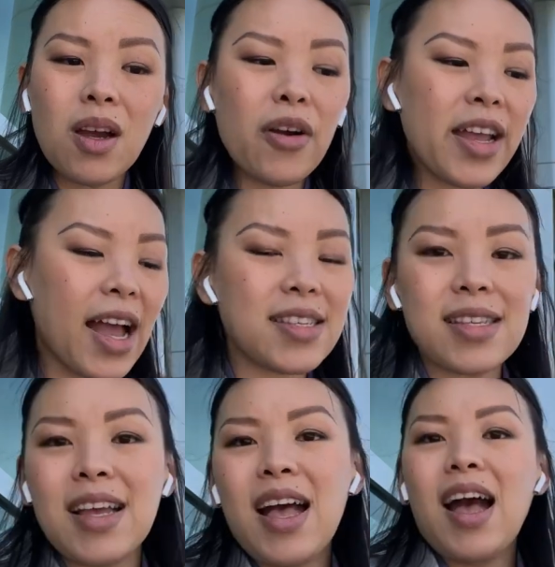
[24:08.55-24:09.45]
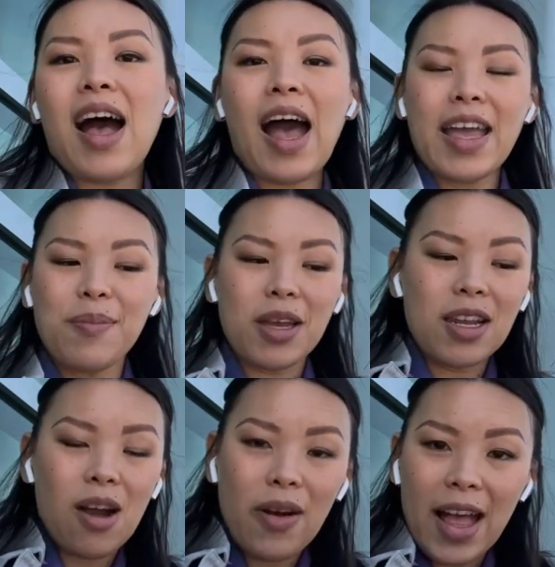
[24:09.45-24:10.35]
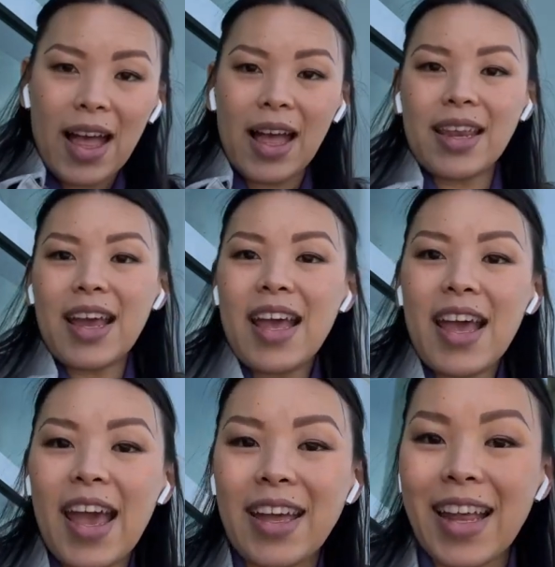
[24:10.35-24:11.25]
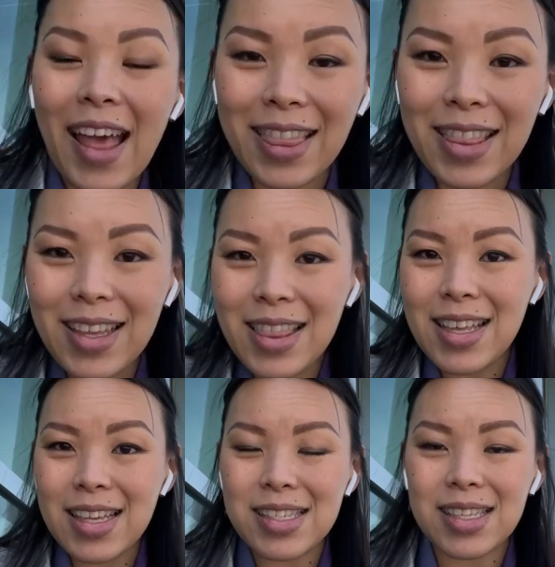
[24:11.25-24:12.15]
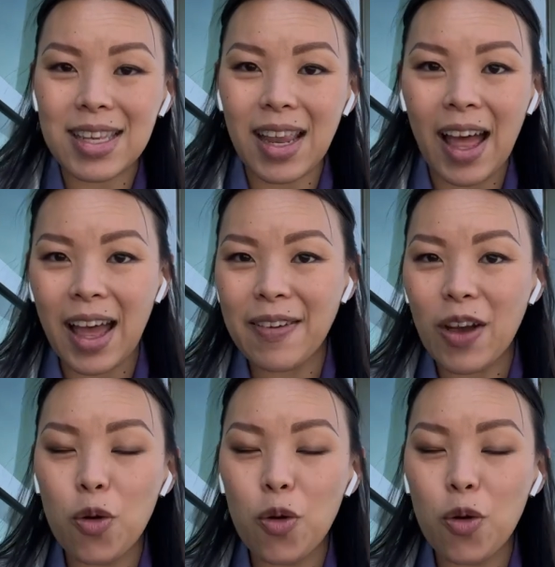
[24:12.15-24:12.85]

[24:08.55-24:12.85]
All right, guys, I am going to go ahead and end this live.